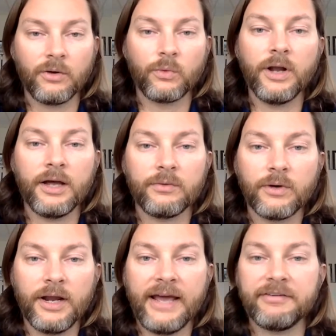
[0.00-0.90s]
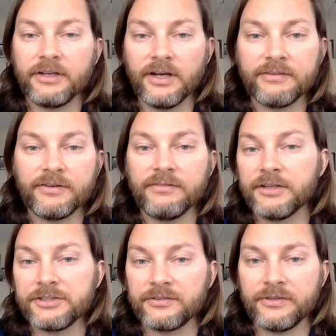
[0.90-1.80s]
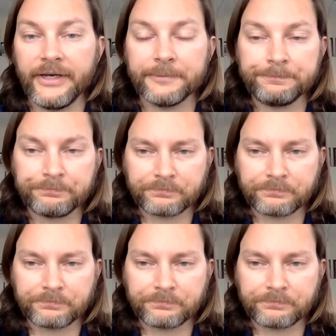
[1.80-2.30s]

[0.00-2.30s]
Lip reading: we're not having enough of, I'll just say,